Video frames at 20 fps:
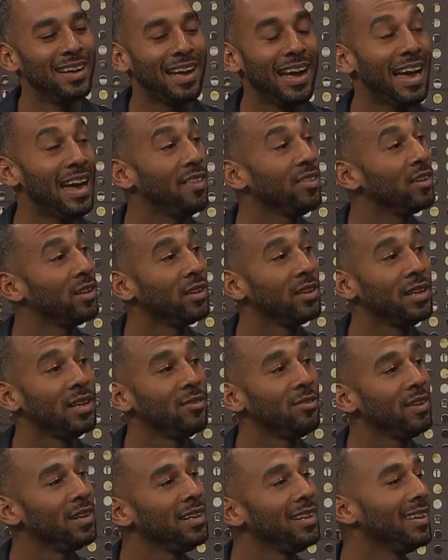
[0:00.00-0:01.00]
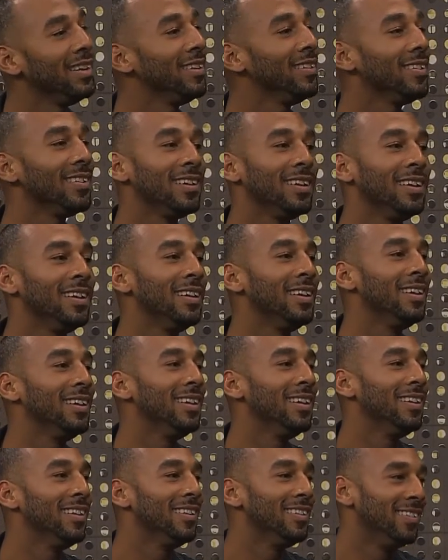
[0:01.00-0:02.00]
and the living is
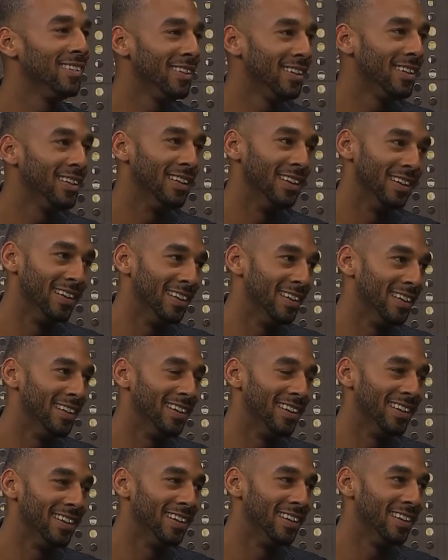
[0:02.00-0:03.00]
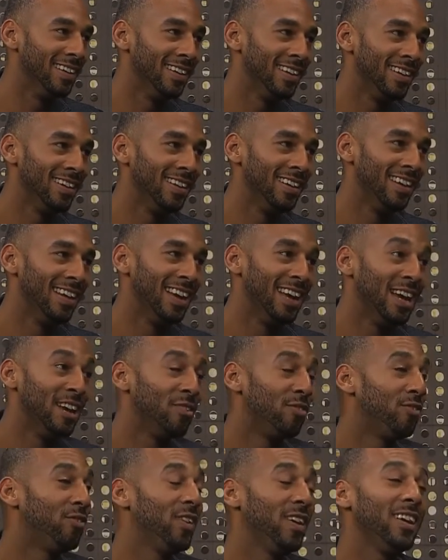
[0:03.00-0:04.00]
easy.
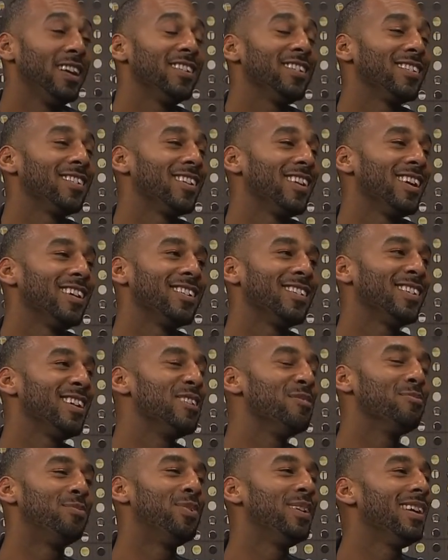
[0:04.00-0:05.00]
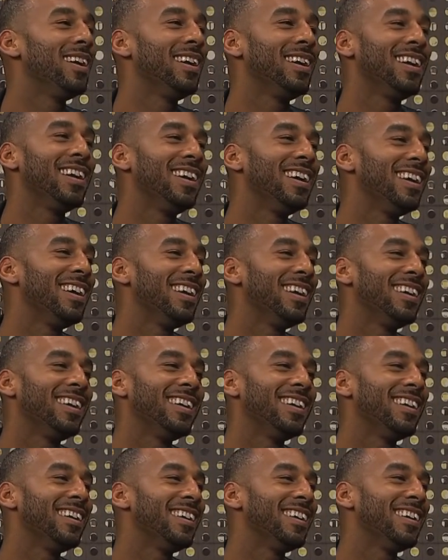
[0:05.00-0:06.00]
Fish are
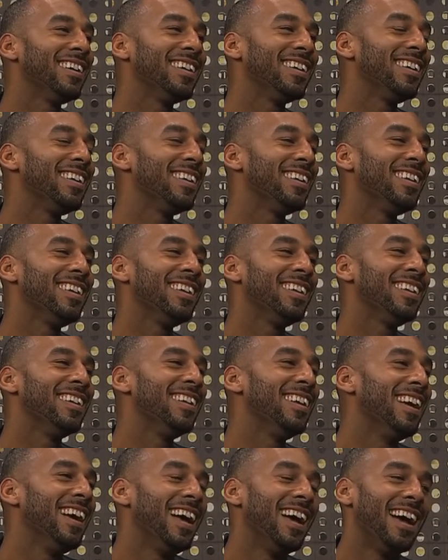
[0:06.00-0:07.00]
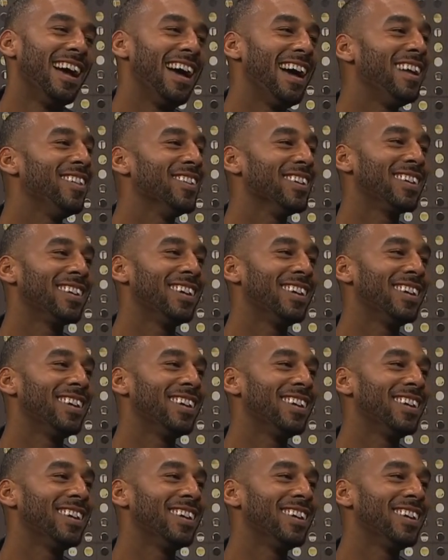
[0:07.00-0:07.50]
jumping, and the